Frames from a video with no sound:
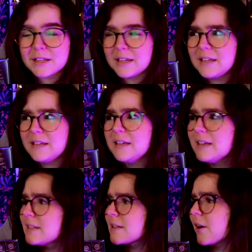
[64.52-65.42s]
think,
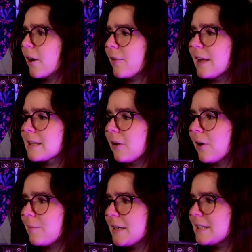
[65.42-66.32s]
years ago. That's how long
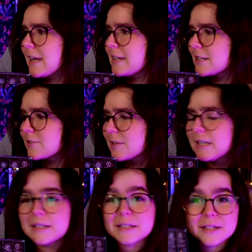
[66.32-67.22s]
I've been intending to
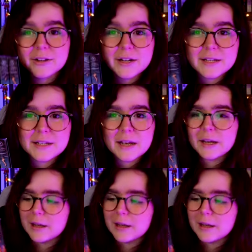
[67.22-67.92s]
read this series.